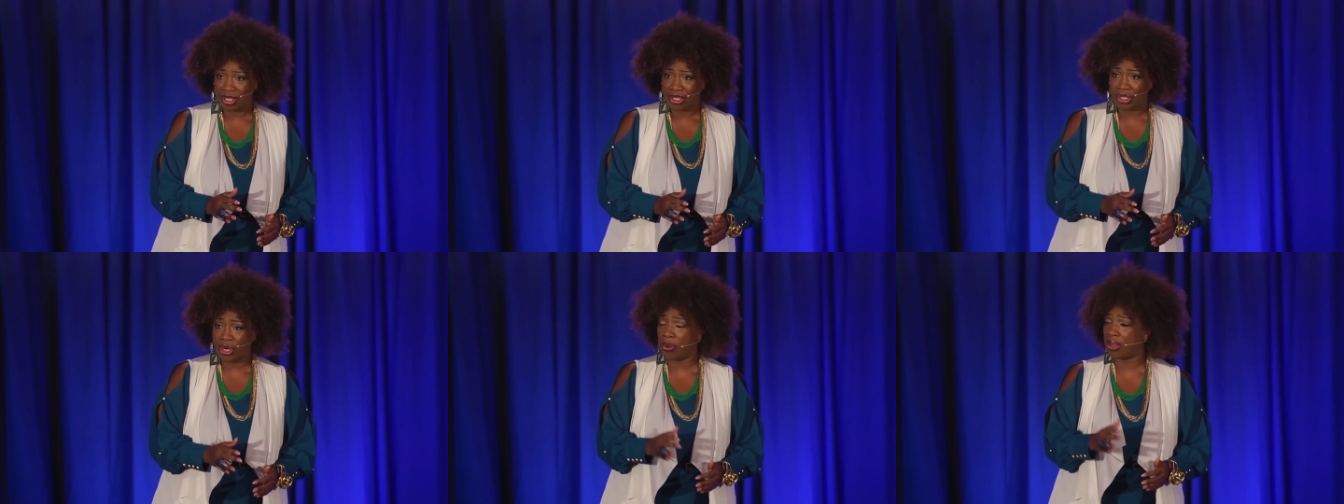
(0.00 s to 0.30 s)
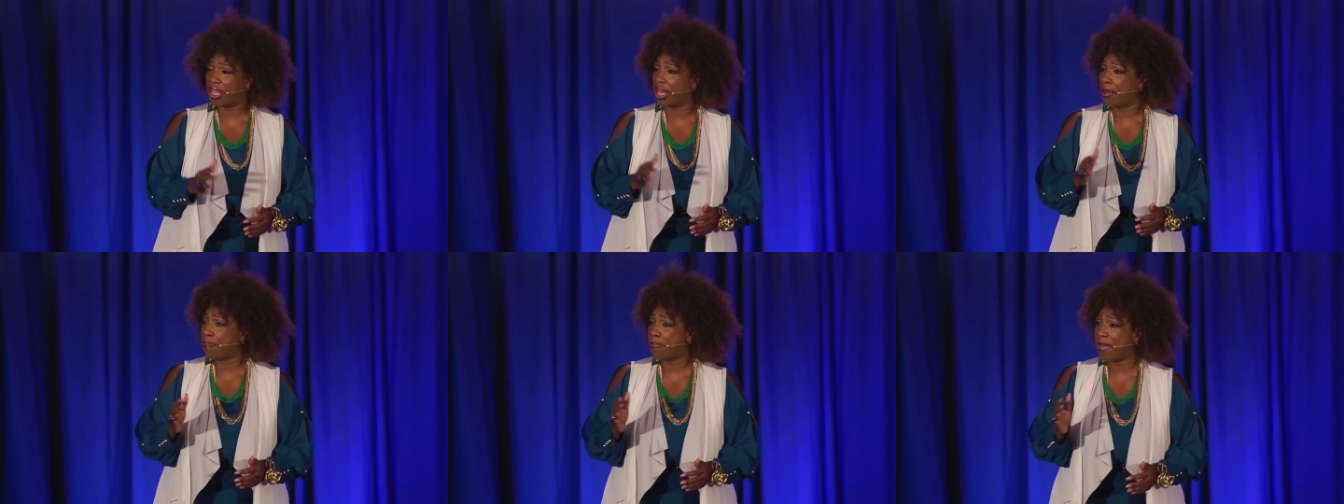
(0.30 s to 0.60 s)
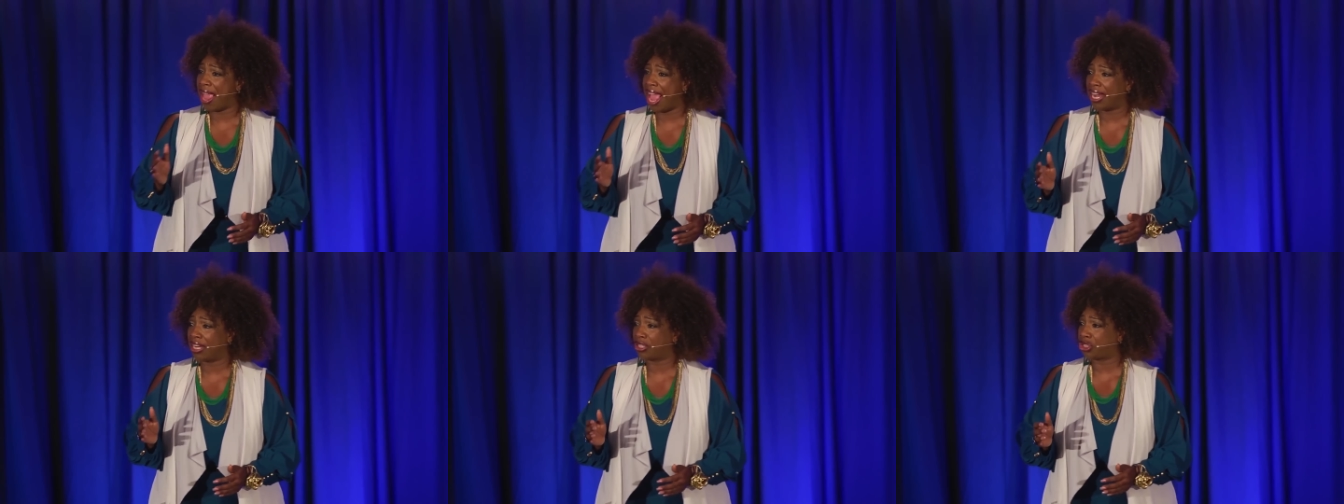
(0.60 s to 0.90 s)
Don't get
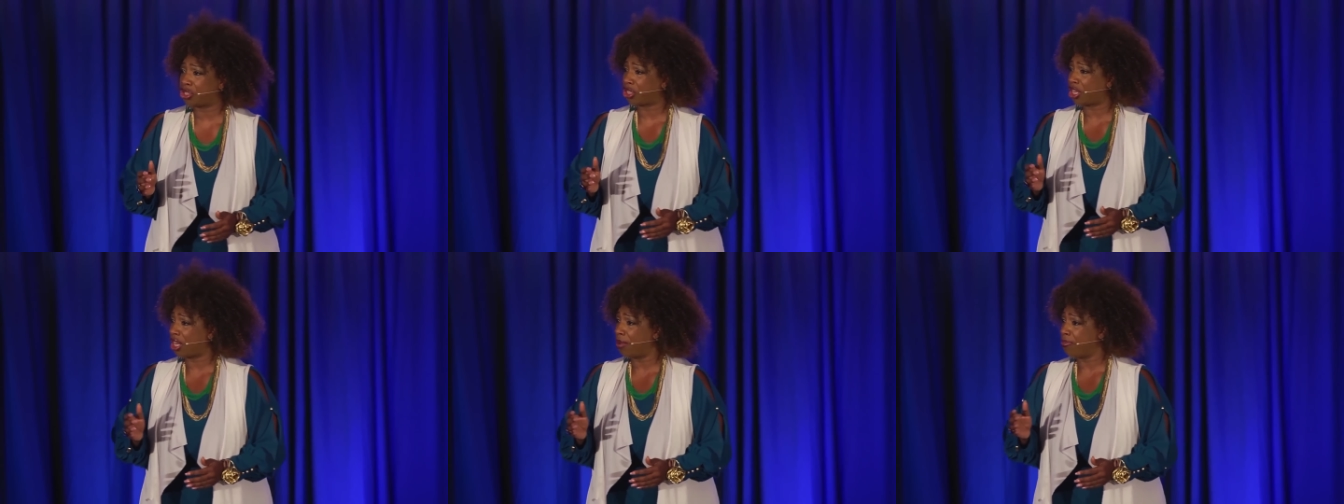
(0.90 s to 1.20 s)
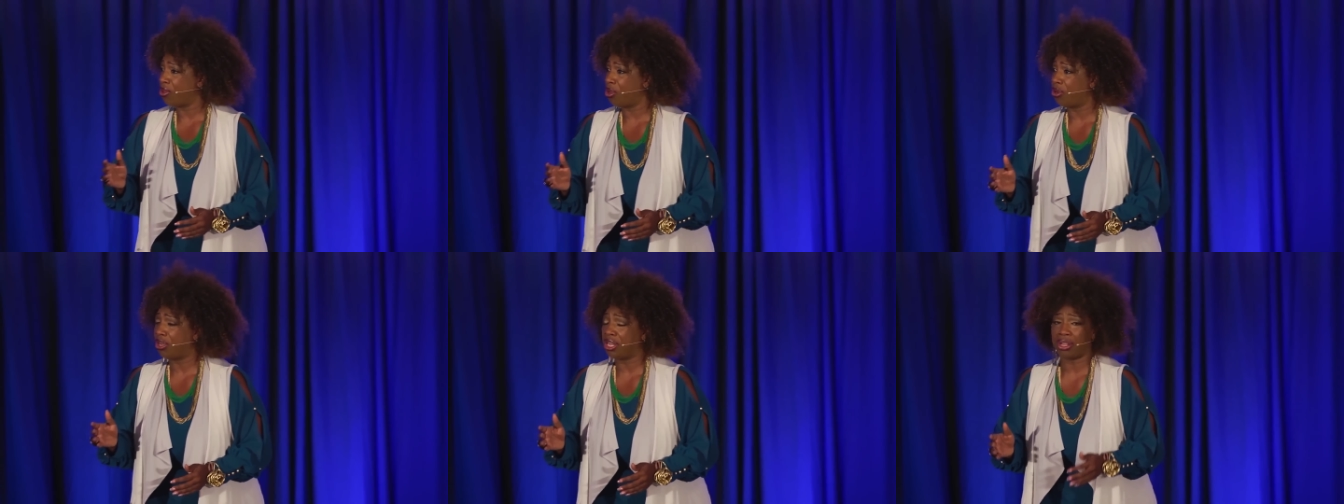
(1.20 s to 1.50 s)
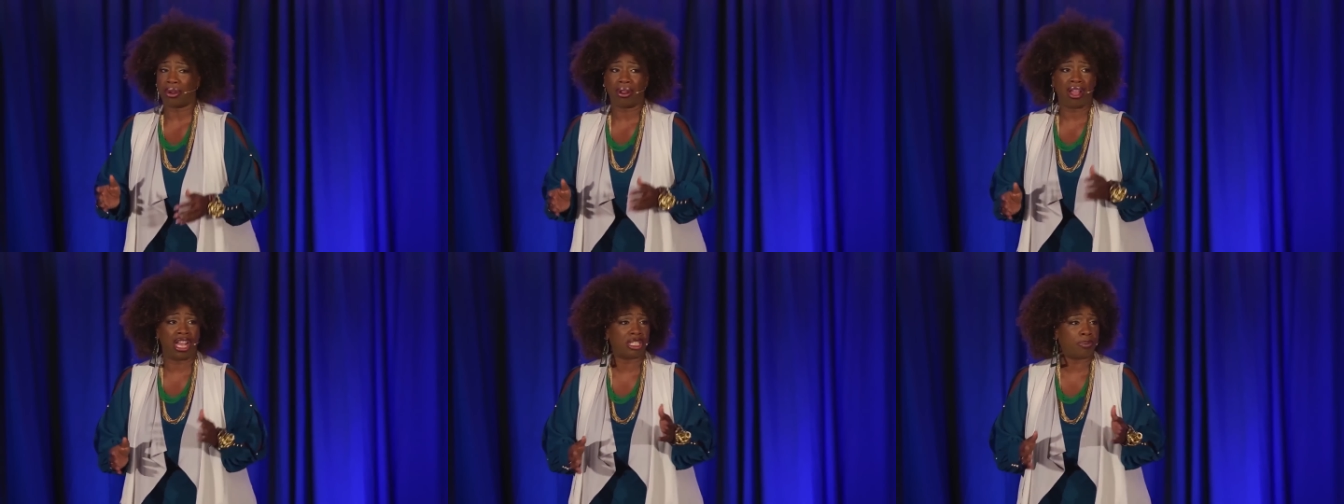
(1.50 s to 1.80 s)
mad at your community,
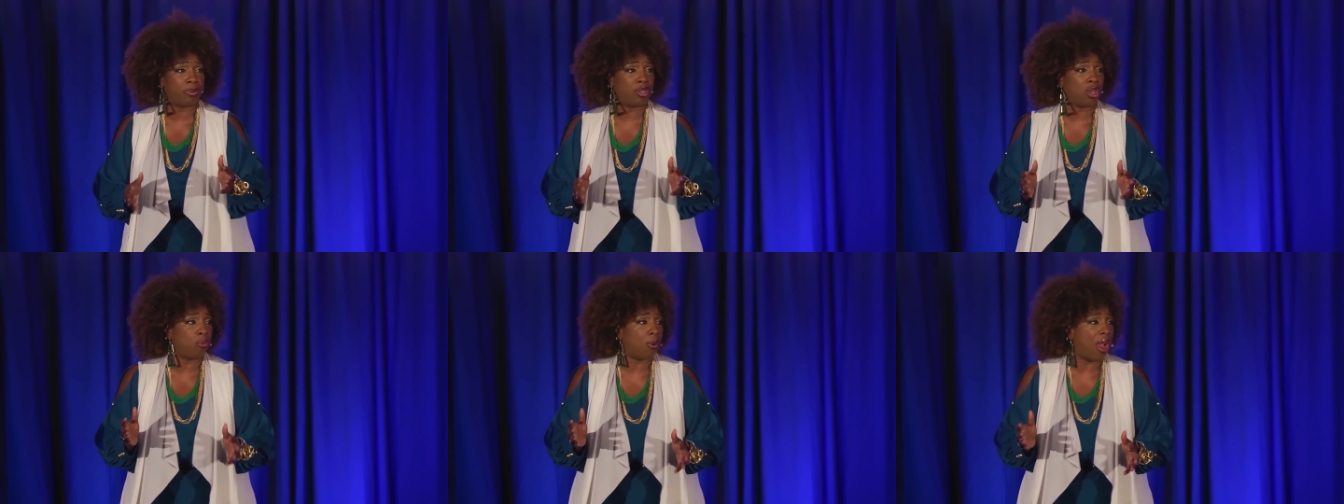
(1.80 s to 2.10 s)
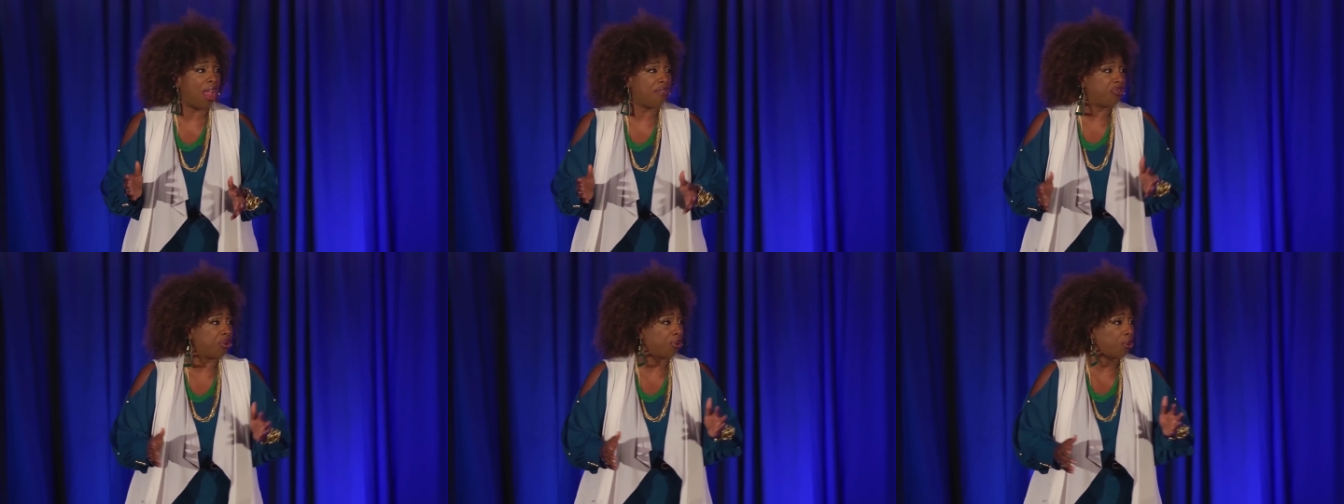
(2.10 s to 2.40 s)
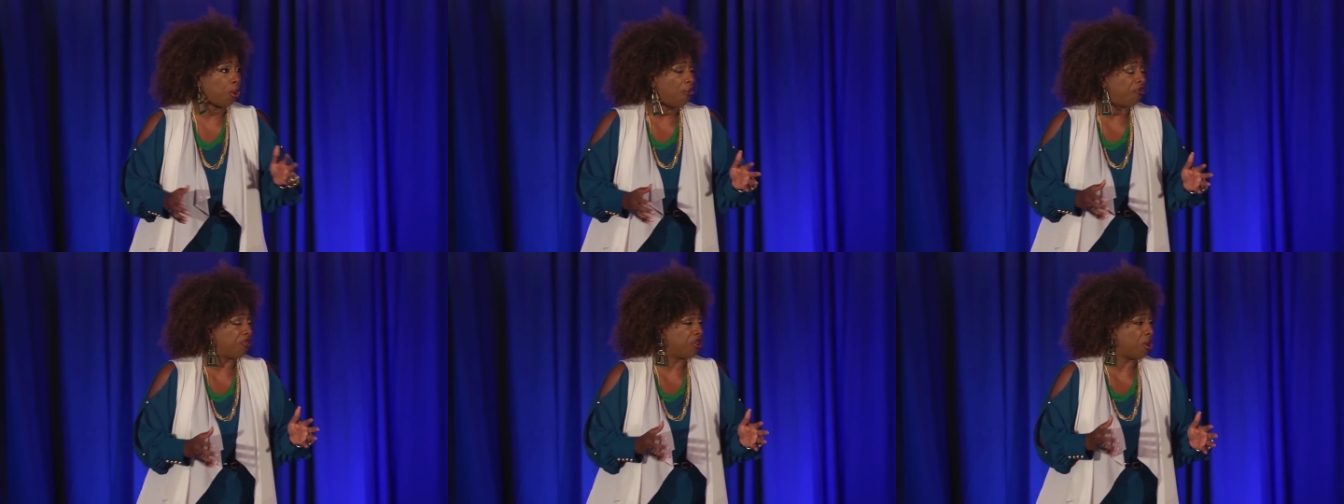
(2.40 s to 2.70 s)
your husband, your wife, your
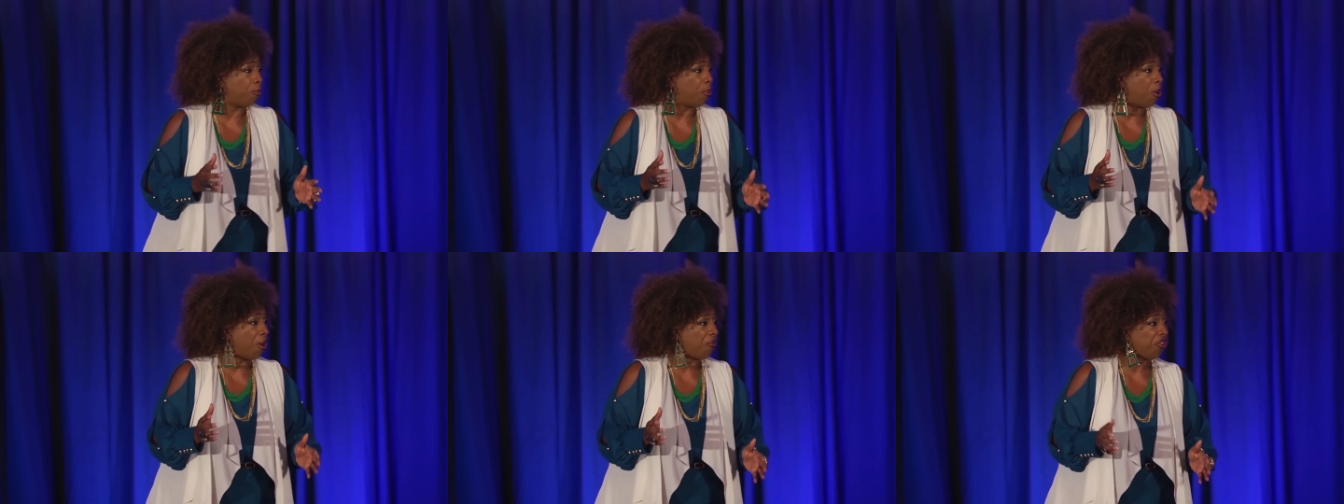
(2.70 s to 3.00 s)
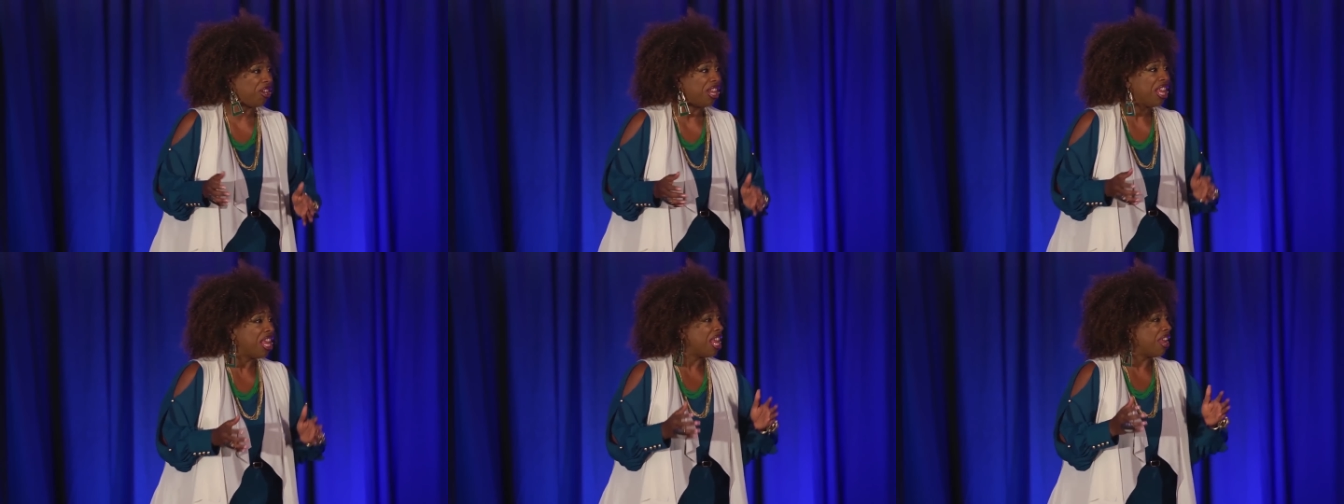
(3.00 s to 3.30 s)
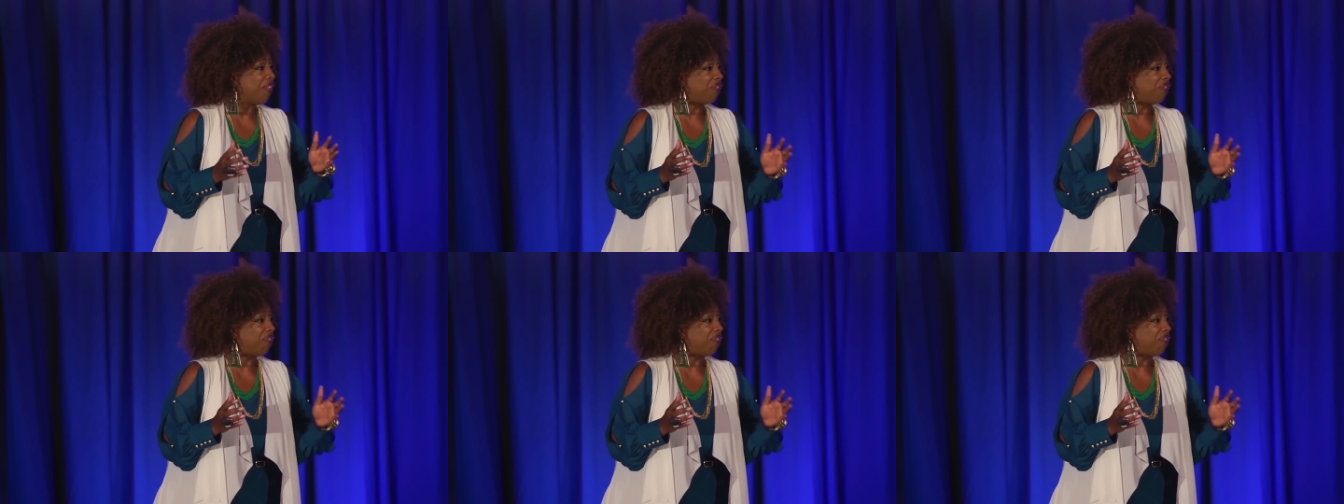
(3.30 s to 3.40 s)
girlfriend, your boyfriend,